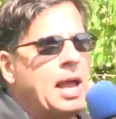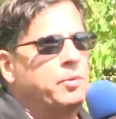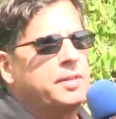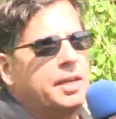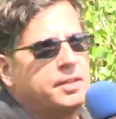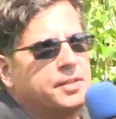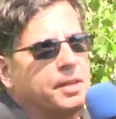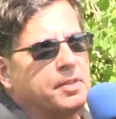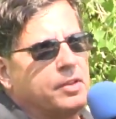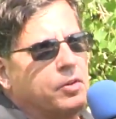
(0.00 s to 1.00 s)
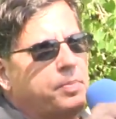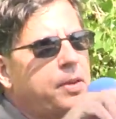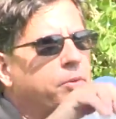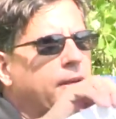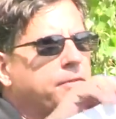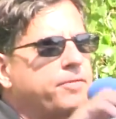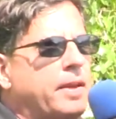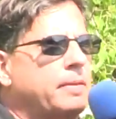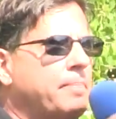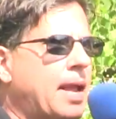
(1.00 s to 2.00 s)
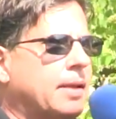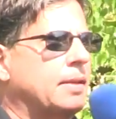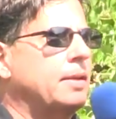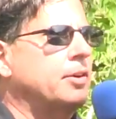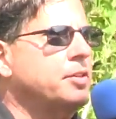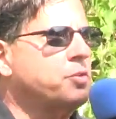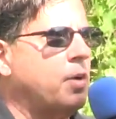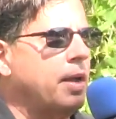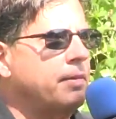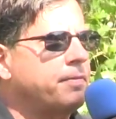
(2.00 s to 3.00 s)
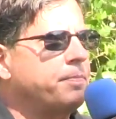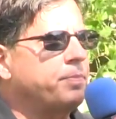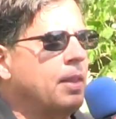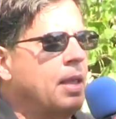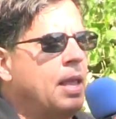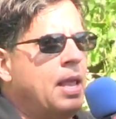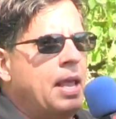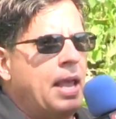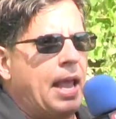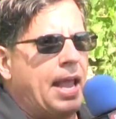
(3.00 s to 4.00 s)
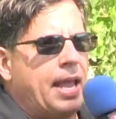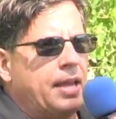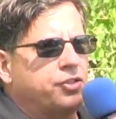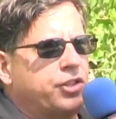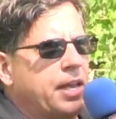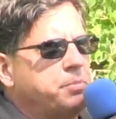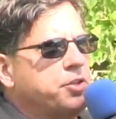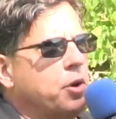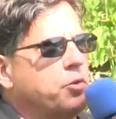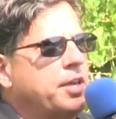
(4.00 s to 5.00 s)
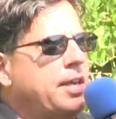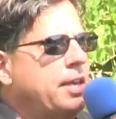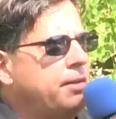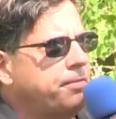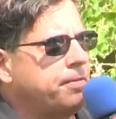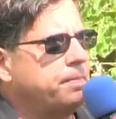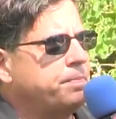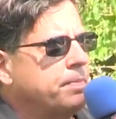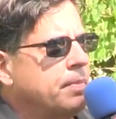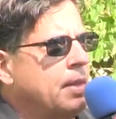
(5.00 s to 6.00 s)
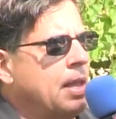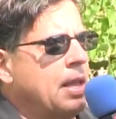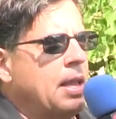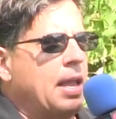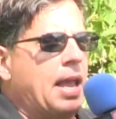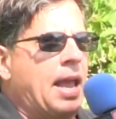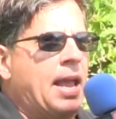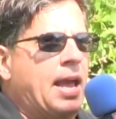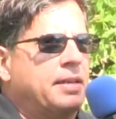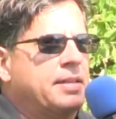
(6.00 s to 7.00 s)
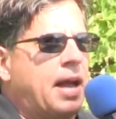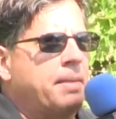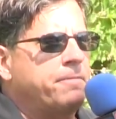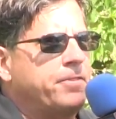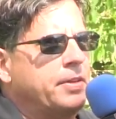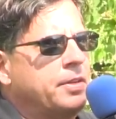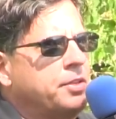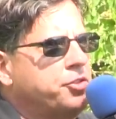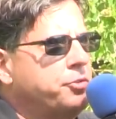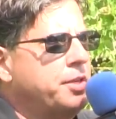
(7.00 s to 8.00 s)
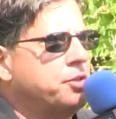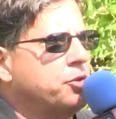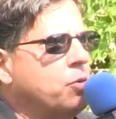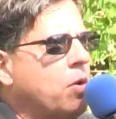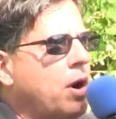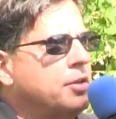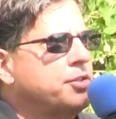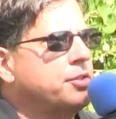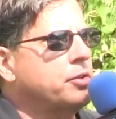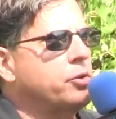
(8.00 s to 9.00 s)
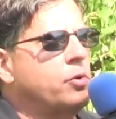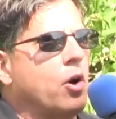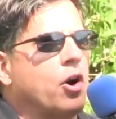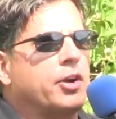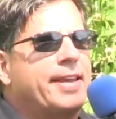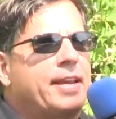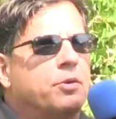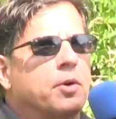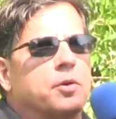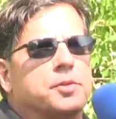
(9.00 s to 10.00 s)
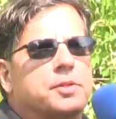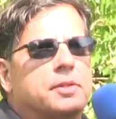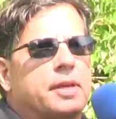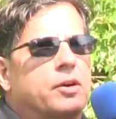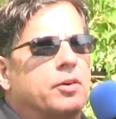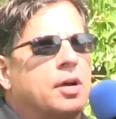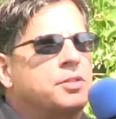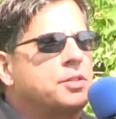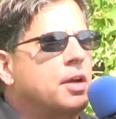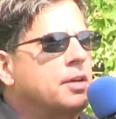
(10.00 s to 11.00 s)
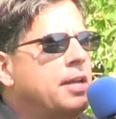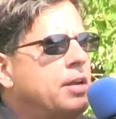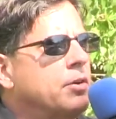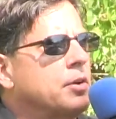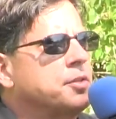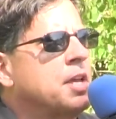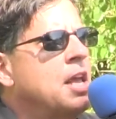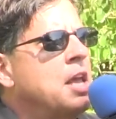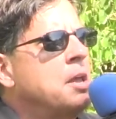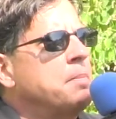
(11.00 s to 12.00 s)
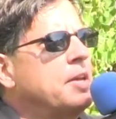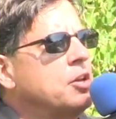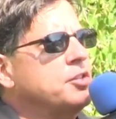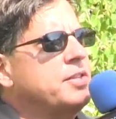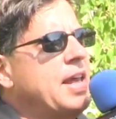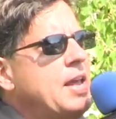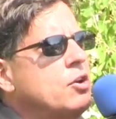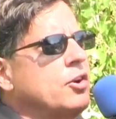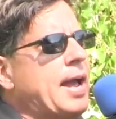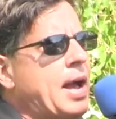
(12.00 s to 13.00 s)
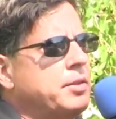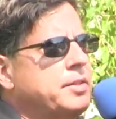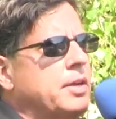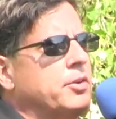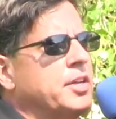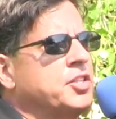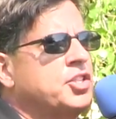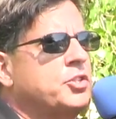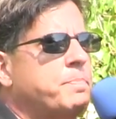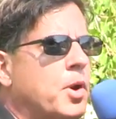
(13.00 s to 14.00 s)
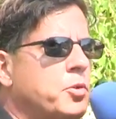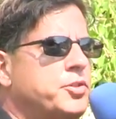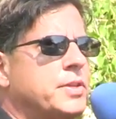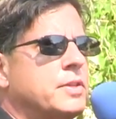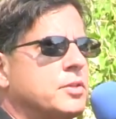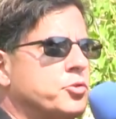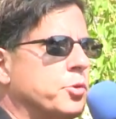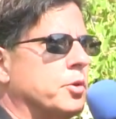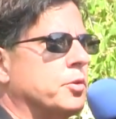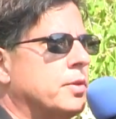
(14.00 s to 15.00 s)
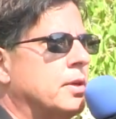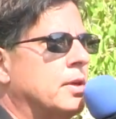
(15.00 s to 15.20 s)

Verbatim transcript: I want to tell you something. There are people like Phelim McAleer and his wife, and James O'Keefe, and Tom Fitton at Judicial Watch, who are heroes. They are unsung heroes because they are out there exposing the truth